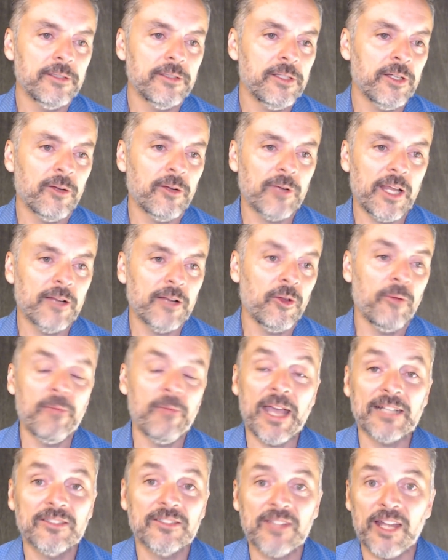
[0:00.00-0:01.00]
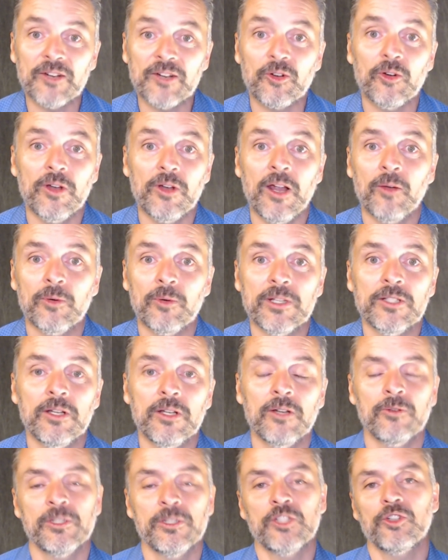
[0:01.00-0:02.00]
of going back to that
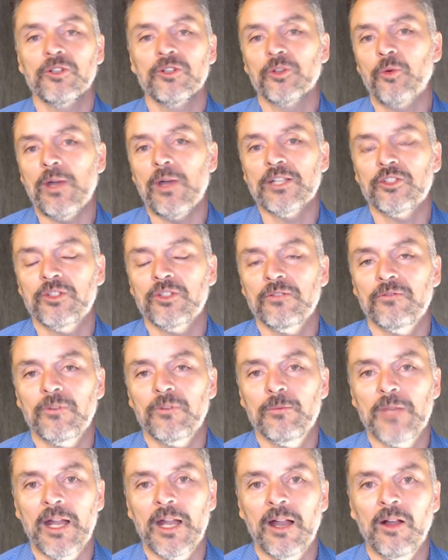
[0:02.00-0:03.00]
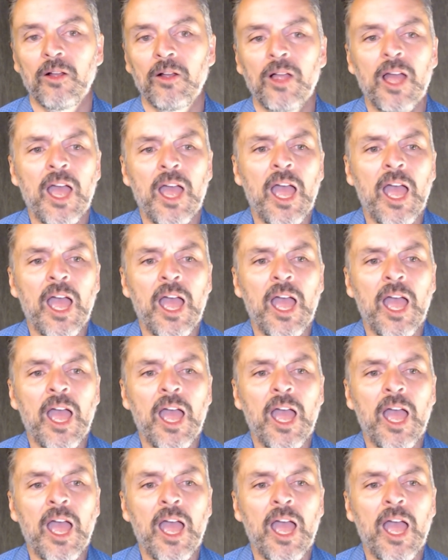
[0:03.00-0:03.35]
original question from Darryl,